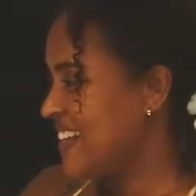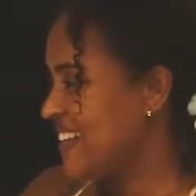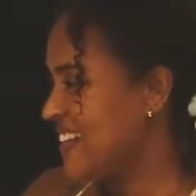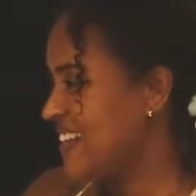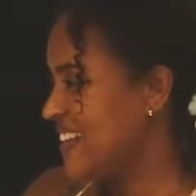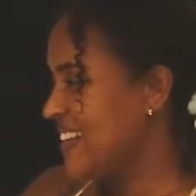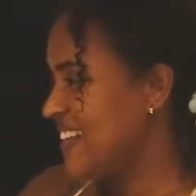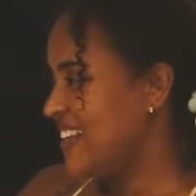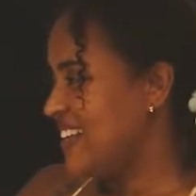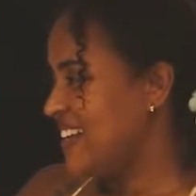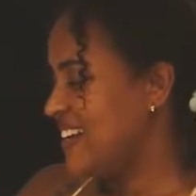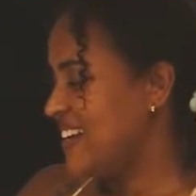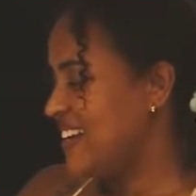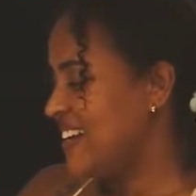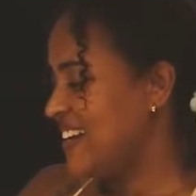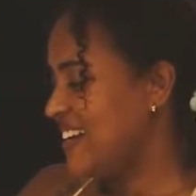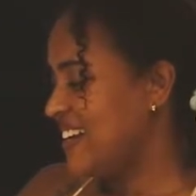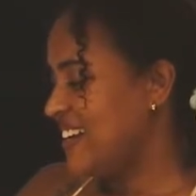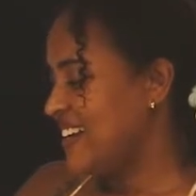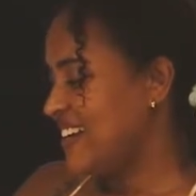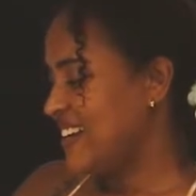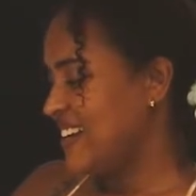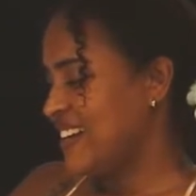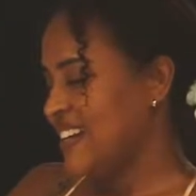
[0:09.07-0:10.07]

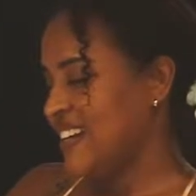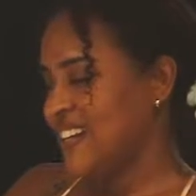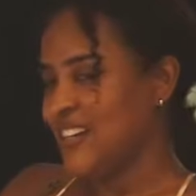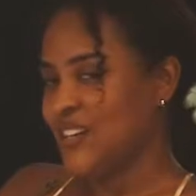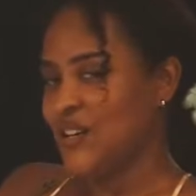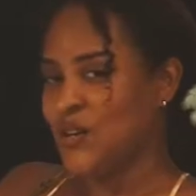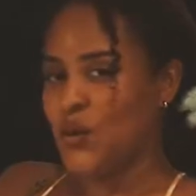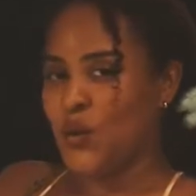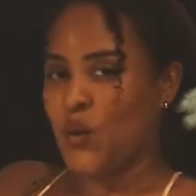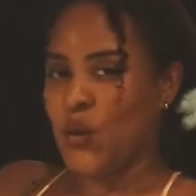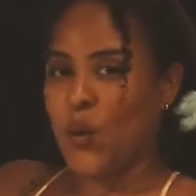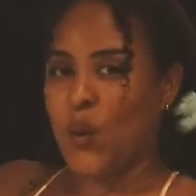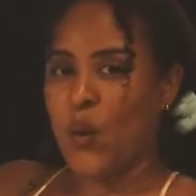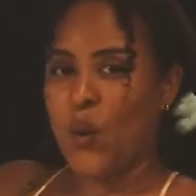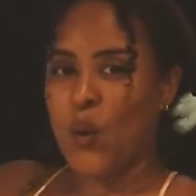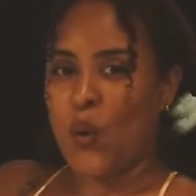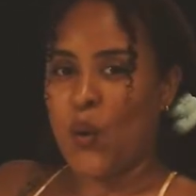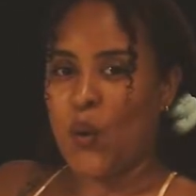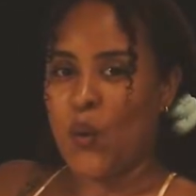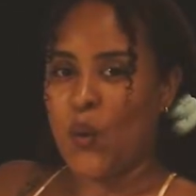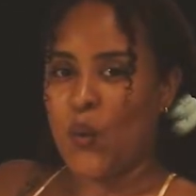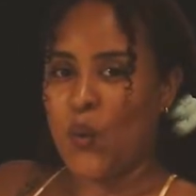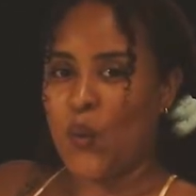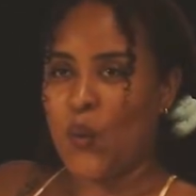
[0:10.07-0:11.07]

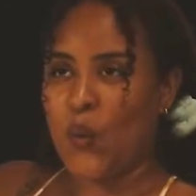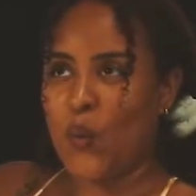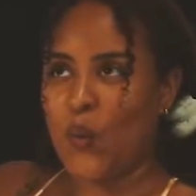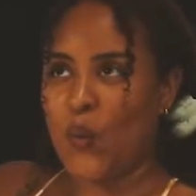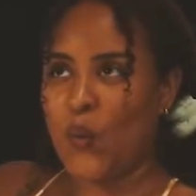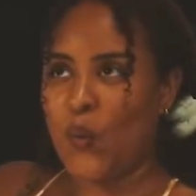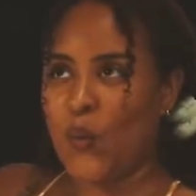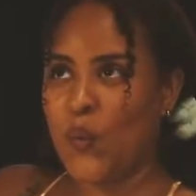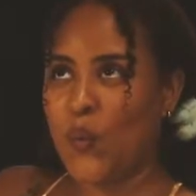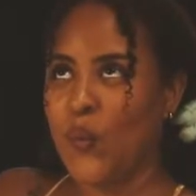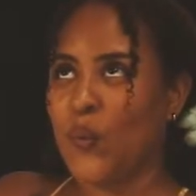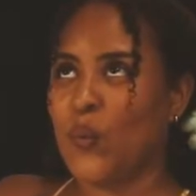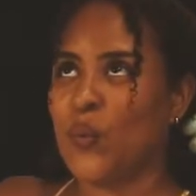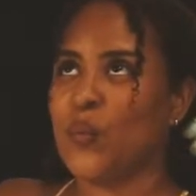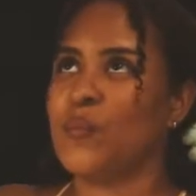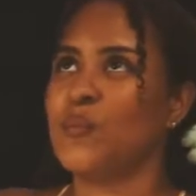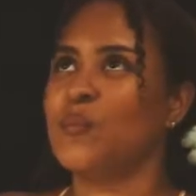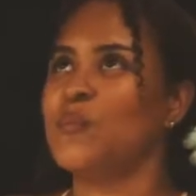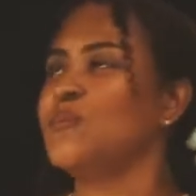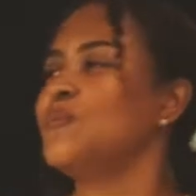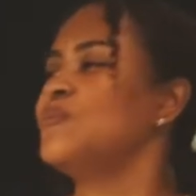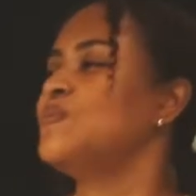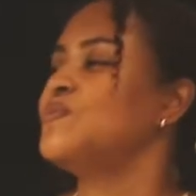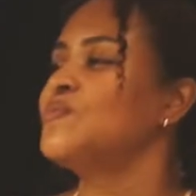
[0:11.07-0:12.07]

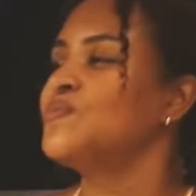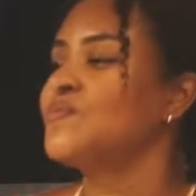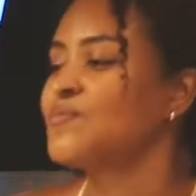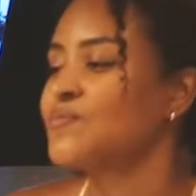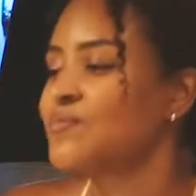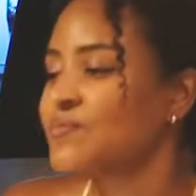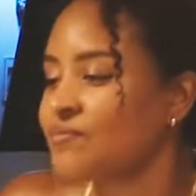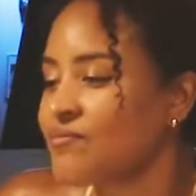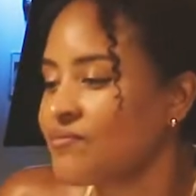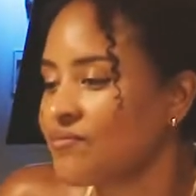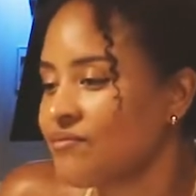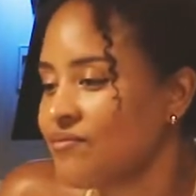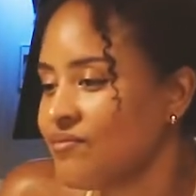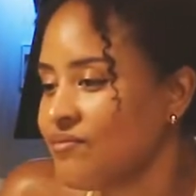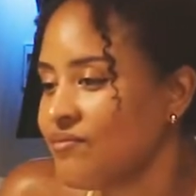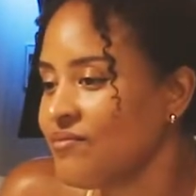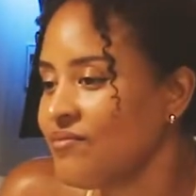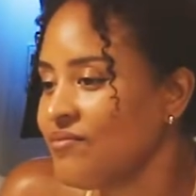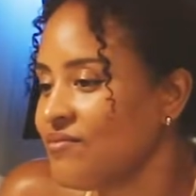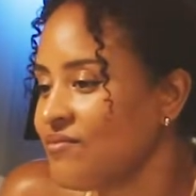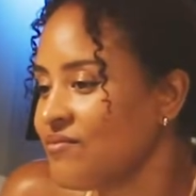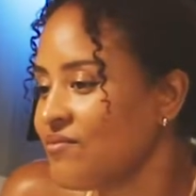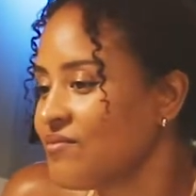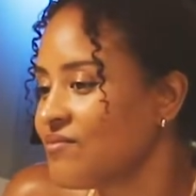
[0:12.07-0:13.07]

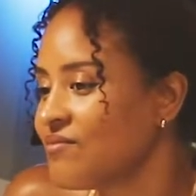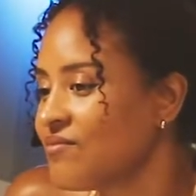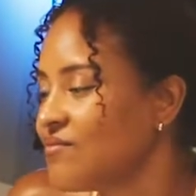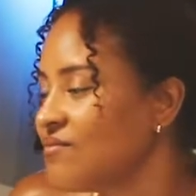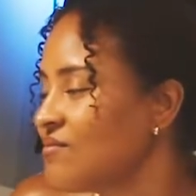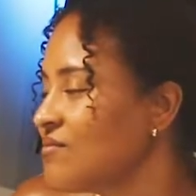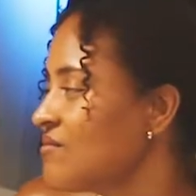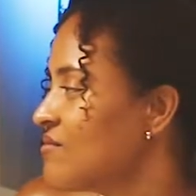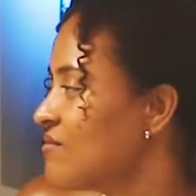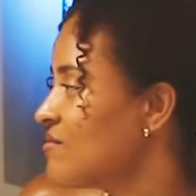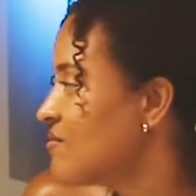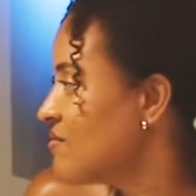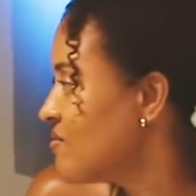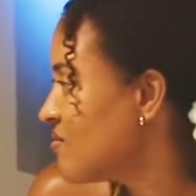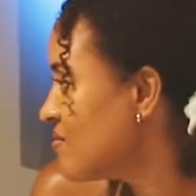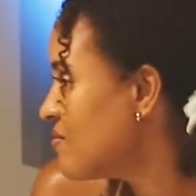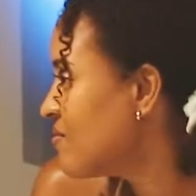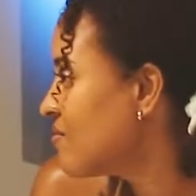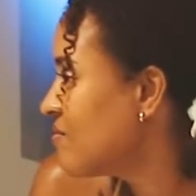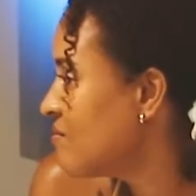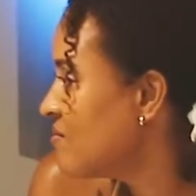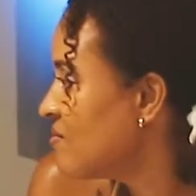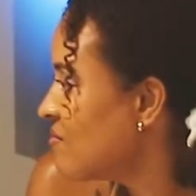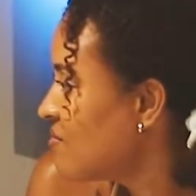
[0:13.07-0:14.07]

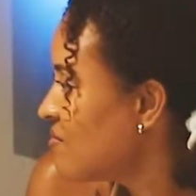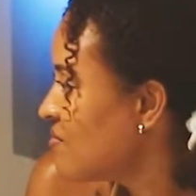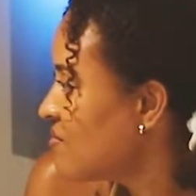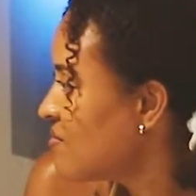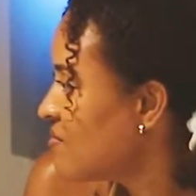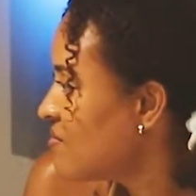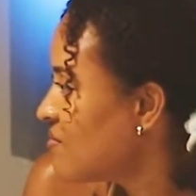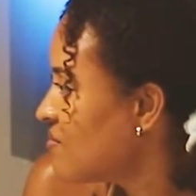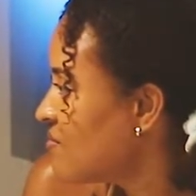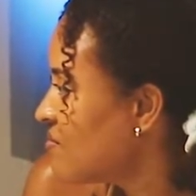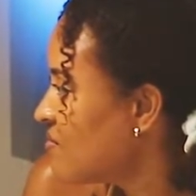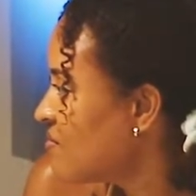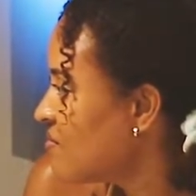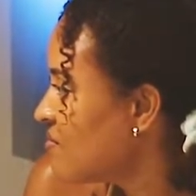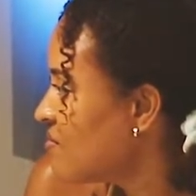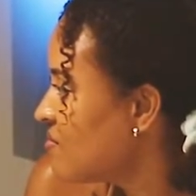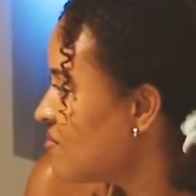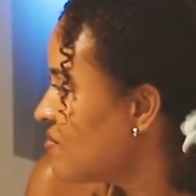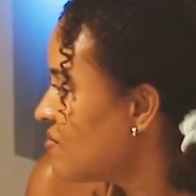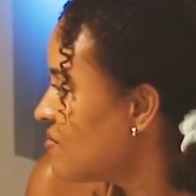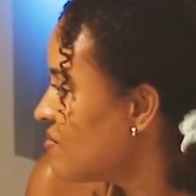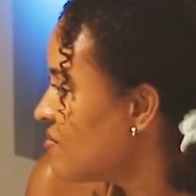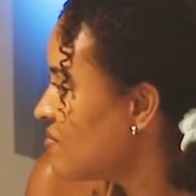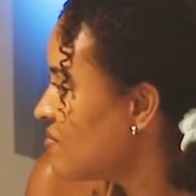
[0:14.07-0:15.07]
The person shown says nothing.